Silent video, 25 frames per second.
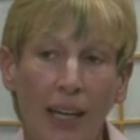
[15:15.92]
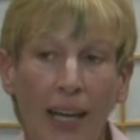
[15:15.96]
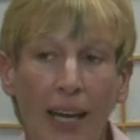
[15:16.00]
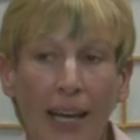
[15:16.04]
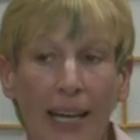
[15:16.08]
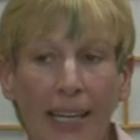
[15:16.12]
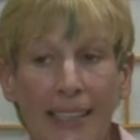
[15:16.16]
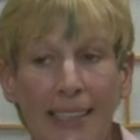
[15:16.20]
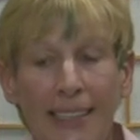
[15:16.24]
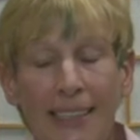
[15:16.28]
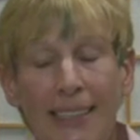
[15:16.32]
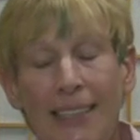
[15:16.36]

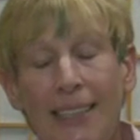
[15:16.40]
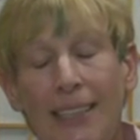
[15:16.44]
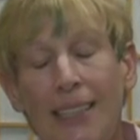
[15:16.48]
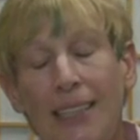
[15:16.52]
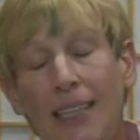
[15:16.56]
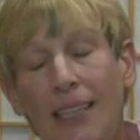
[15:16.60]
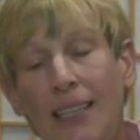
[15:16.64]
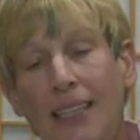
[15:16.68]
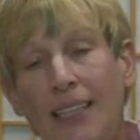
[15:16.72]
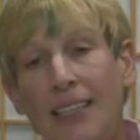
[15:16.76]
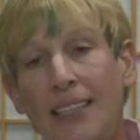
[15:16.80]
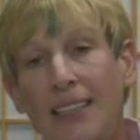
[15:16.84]
and see
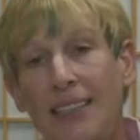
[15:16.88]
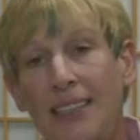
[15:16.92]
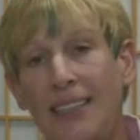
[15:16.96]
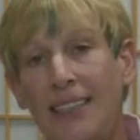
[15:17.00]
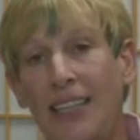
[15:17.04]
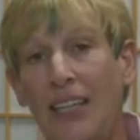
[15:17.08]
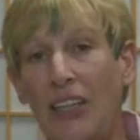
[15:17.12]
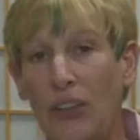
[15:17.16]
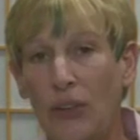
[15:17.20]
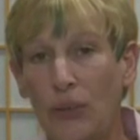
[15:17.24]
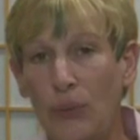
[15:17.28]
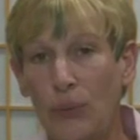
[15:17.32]
the things
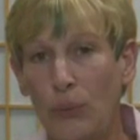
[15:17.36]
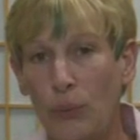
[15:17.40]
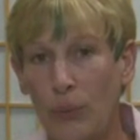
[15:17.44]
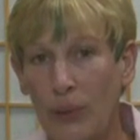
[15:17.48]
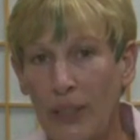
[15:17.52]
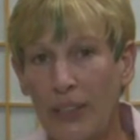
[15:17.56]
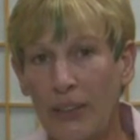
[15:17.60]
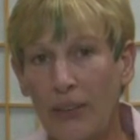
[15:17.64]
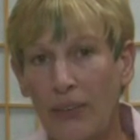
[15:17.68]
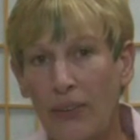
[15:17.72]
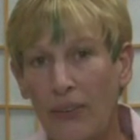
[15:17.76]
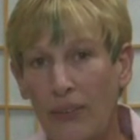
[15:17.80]
that are
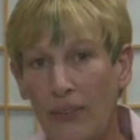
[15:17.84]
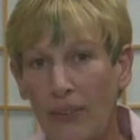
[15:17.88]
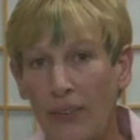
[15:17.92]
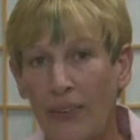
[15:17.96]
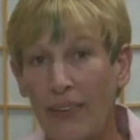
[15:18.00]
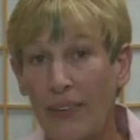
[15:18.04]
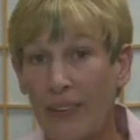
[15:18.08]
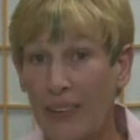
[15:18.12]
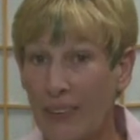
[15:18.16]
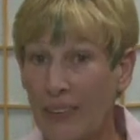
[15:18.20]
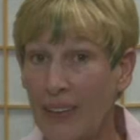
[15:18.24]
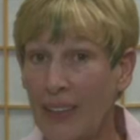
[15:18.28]
real
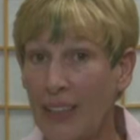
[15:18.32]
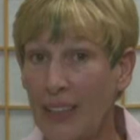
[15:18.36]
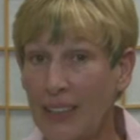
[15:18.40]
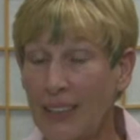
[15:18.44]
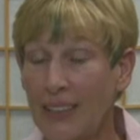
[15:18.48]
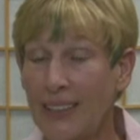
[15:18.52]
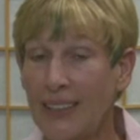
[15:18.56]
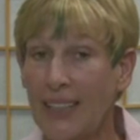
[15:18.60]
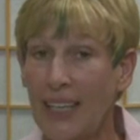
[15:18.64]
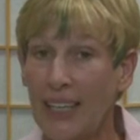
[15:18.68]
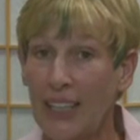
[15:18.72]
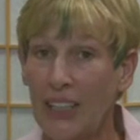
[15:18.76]
the
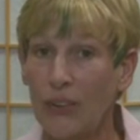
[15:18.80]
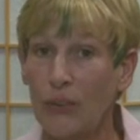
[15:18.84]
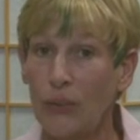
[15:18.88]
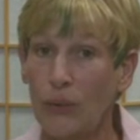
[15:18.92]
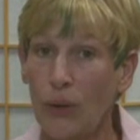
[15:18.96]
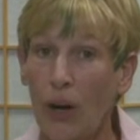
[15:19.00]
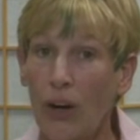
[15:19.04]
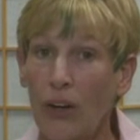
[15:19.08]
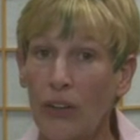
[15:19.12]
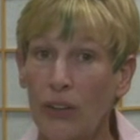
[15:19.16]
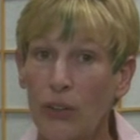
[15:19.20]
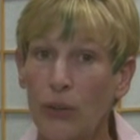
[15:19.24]
things that
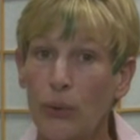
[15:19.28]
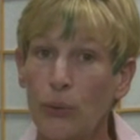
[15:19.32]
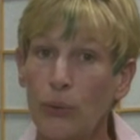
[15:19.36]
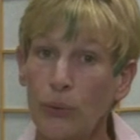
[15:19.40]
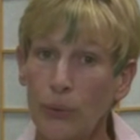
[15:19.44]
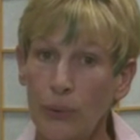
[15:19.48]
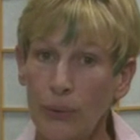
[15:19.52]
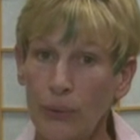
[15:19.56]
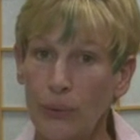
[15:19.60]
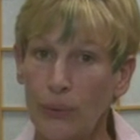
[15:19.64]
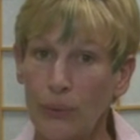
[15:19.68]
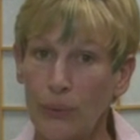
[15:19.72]
are
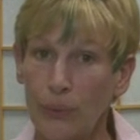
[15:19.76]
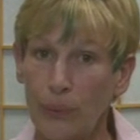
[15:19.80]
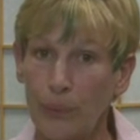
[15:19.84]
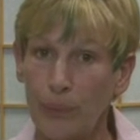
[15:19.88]
true